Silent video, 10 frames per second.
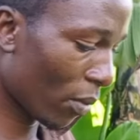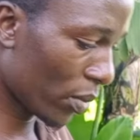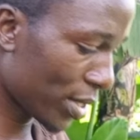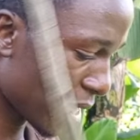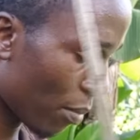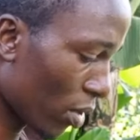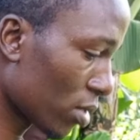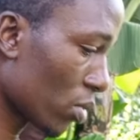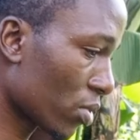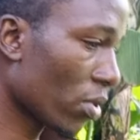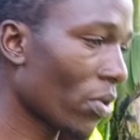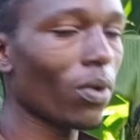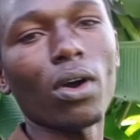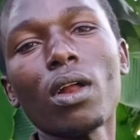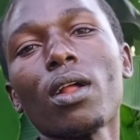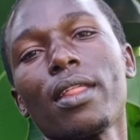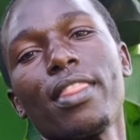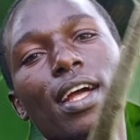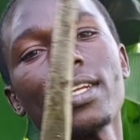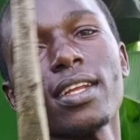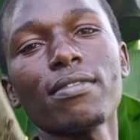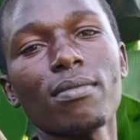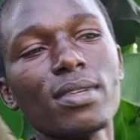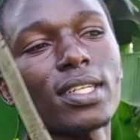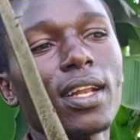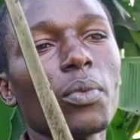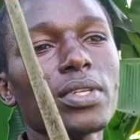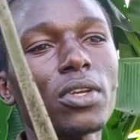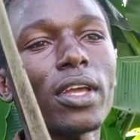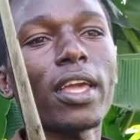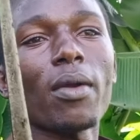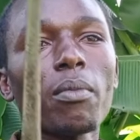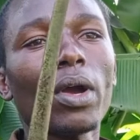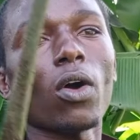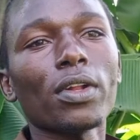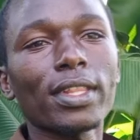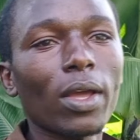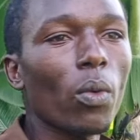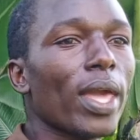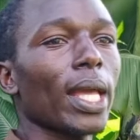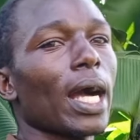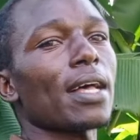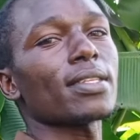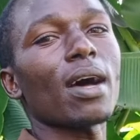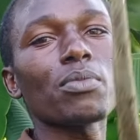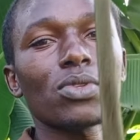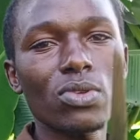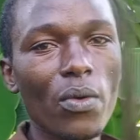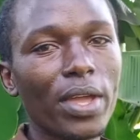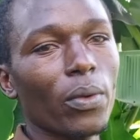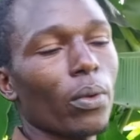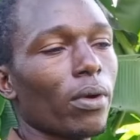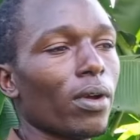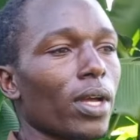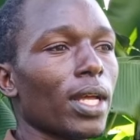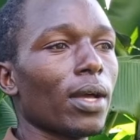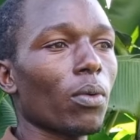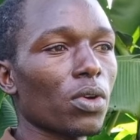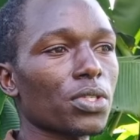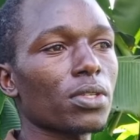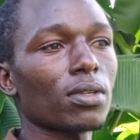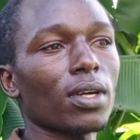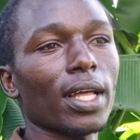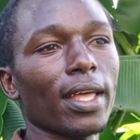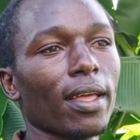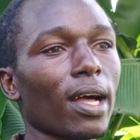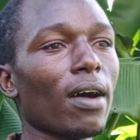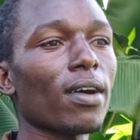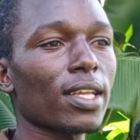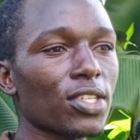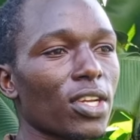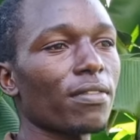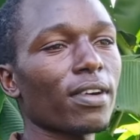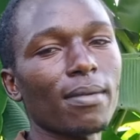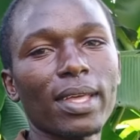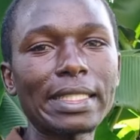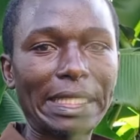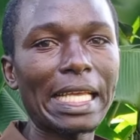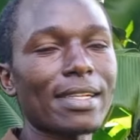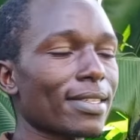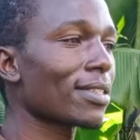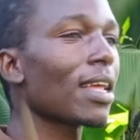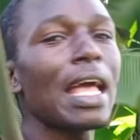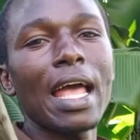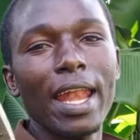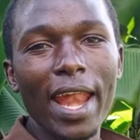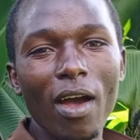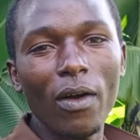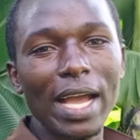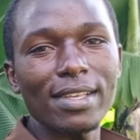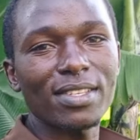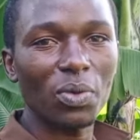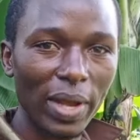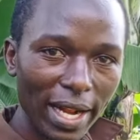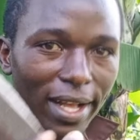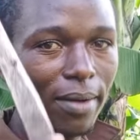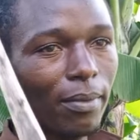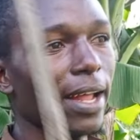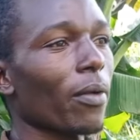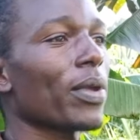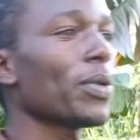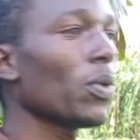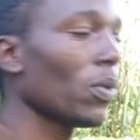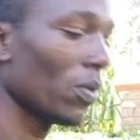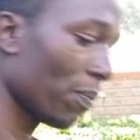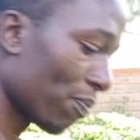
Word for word: which I'm going to show you all the other information which came on the way as I'm showing you what uh, our kitchen farm entails. Now guys, welcome and we do